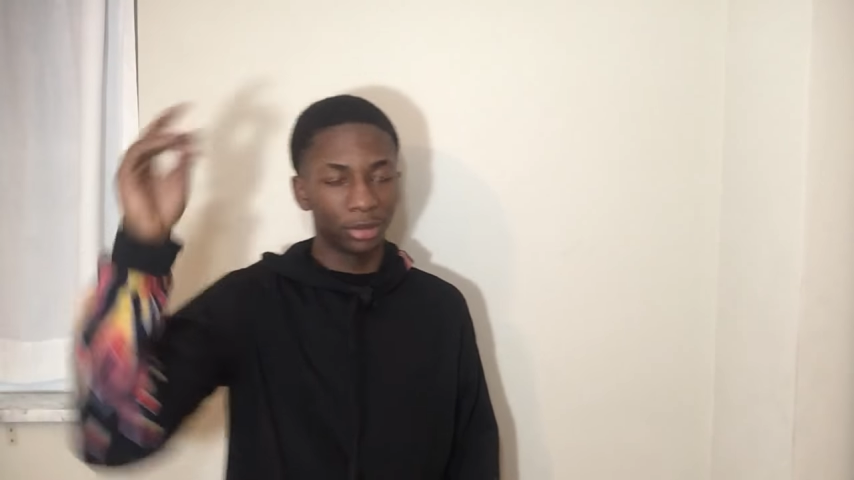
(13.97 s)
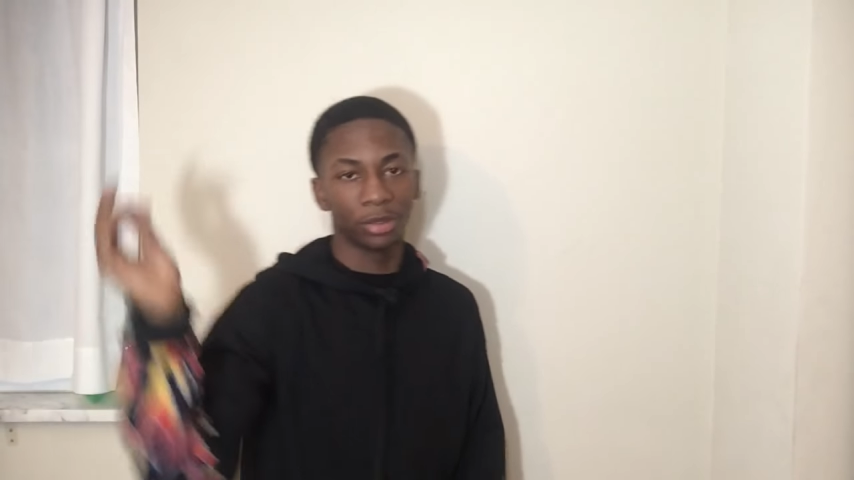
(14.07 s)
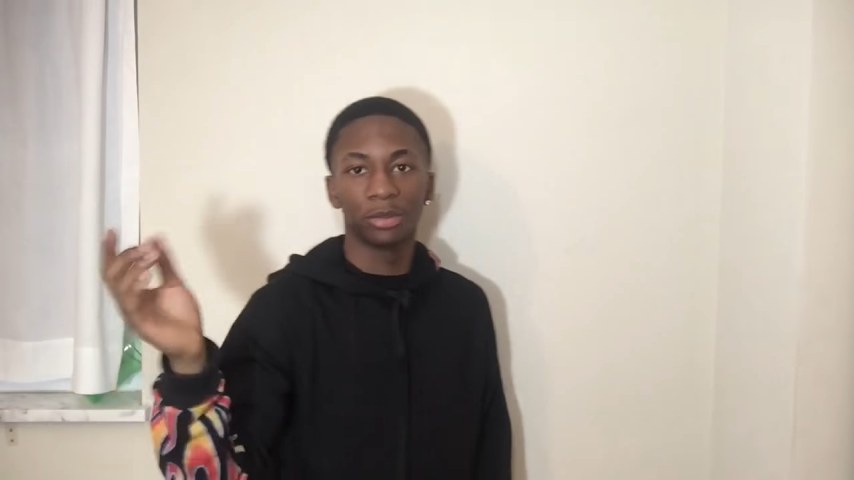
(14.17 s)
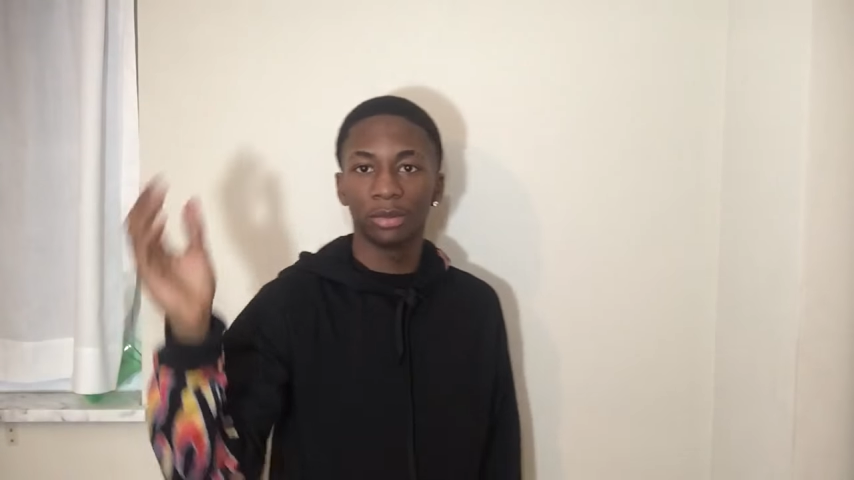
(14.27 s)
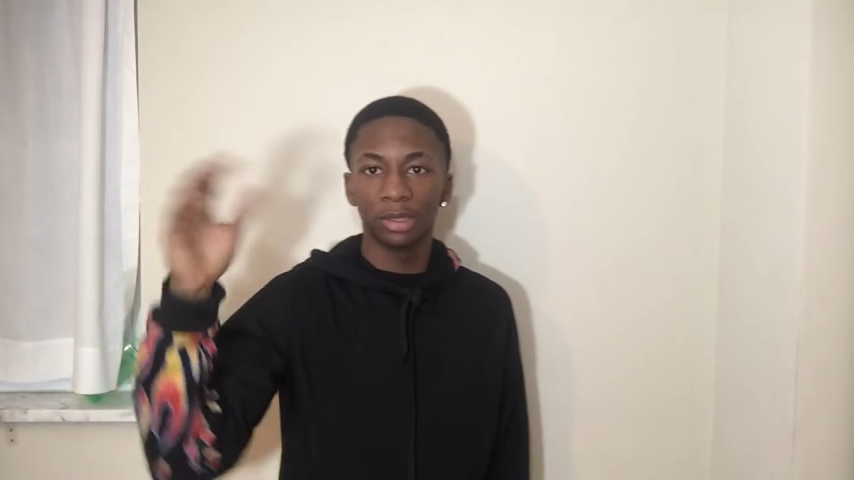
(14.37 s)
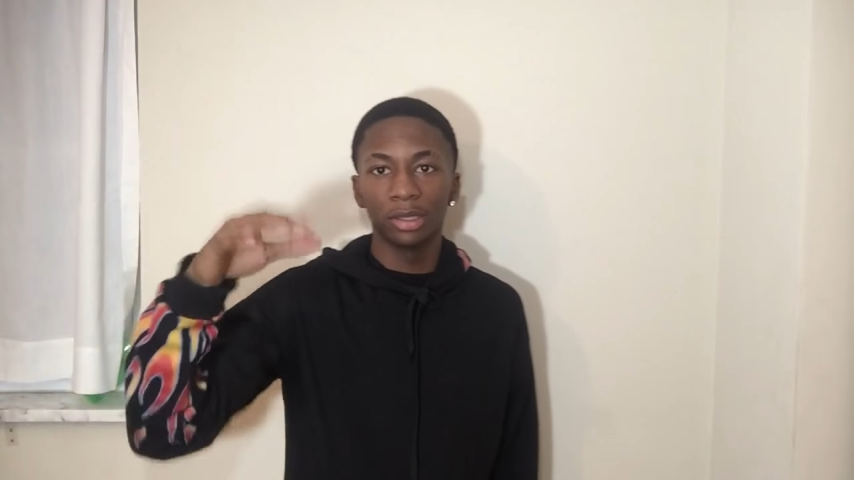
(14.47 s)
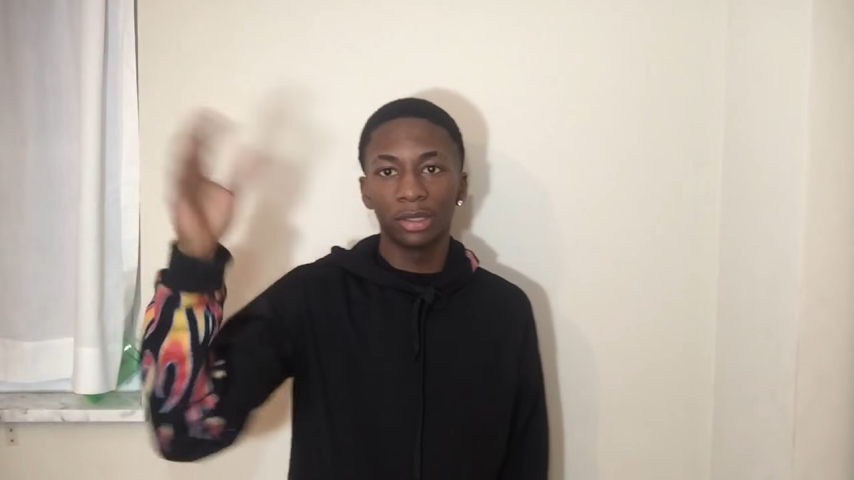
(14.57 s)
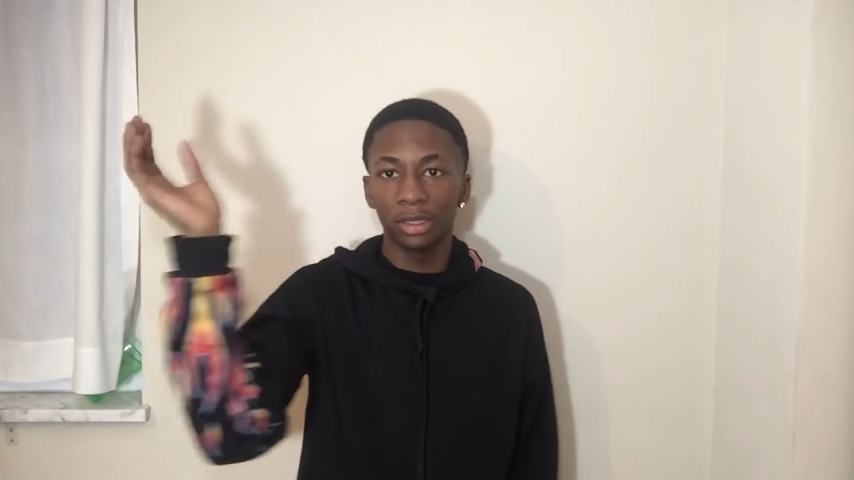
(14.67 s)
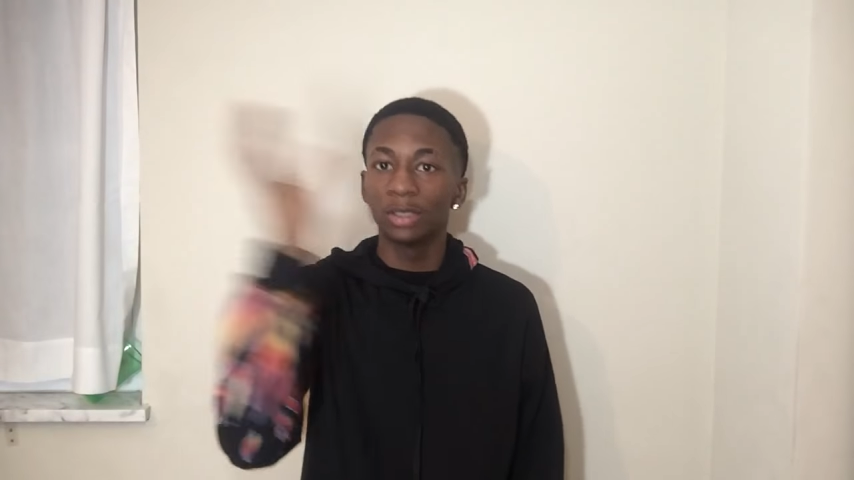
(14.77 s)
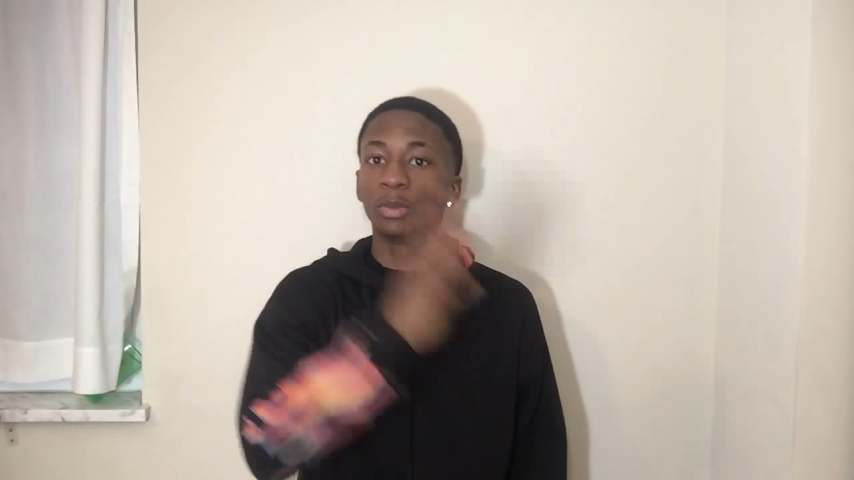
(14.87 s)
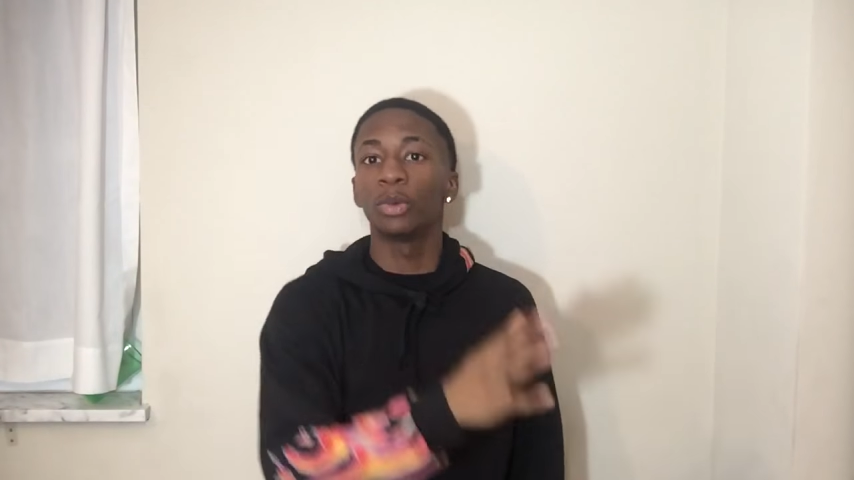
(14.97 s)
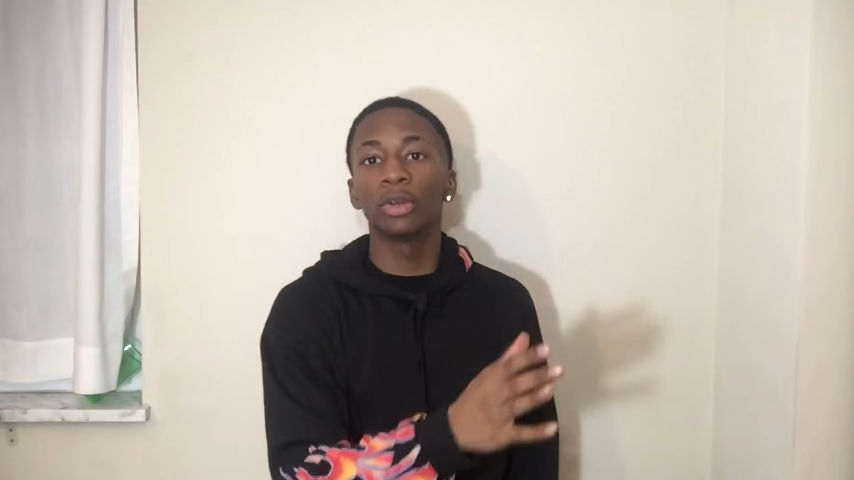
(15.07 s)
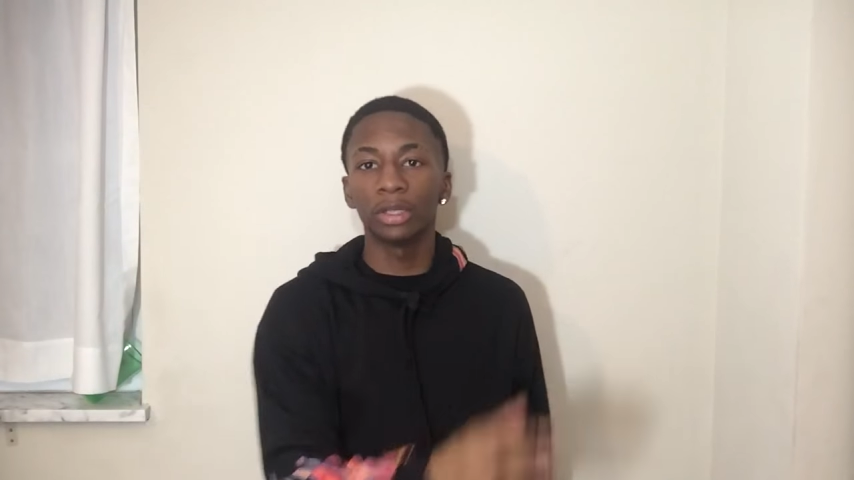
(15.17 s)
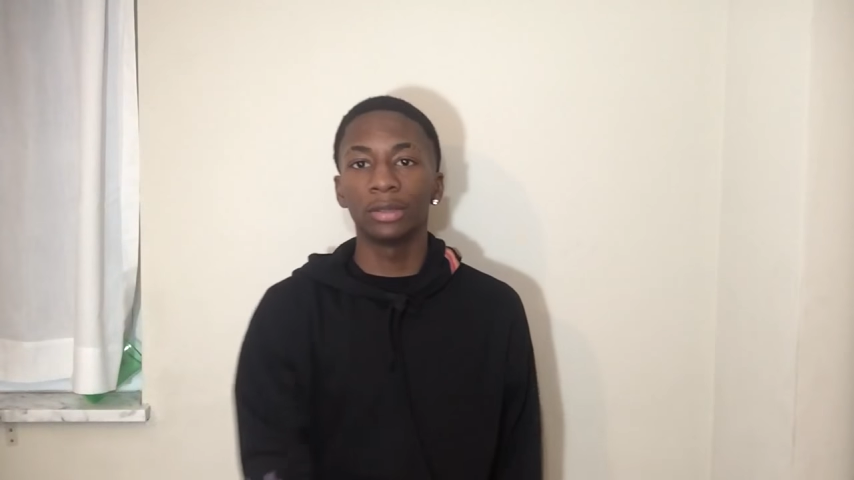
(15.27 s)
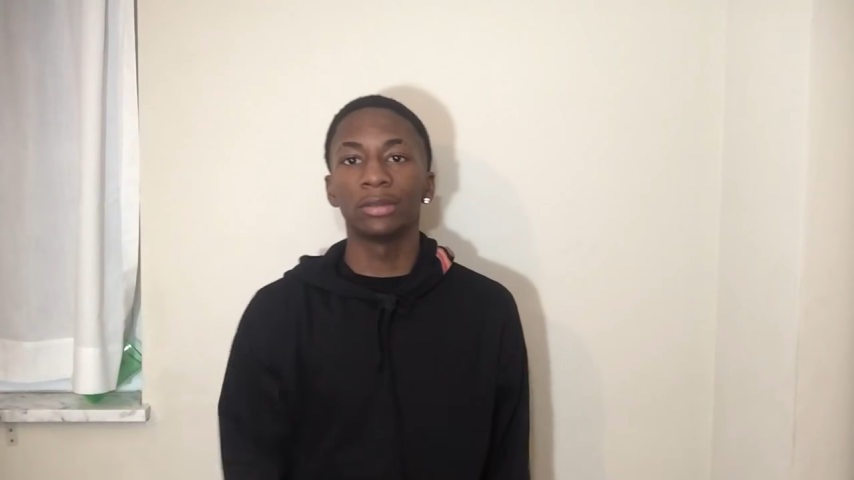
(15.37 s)
you know, this
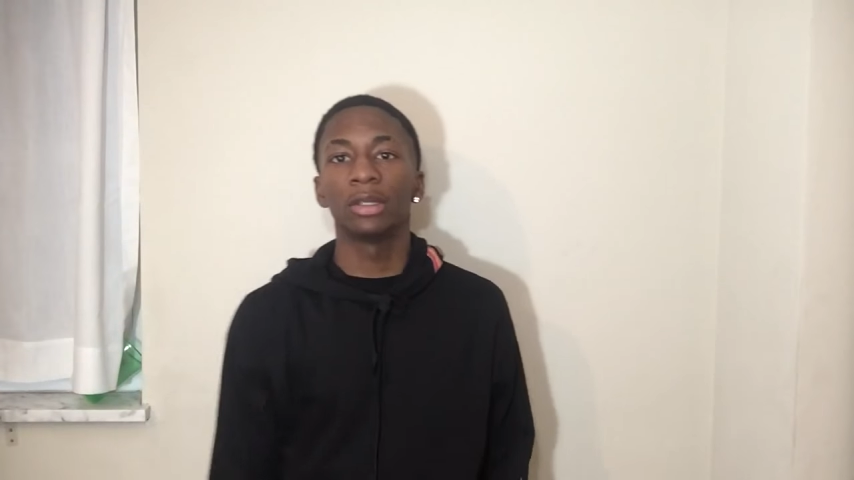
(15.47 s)
morning,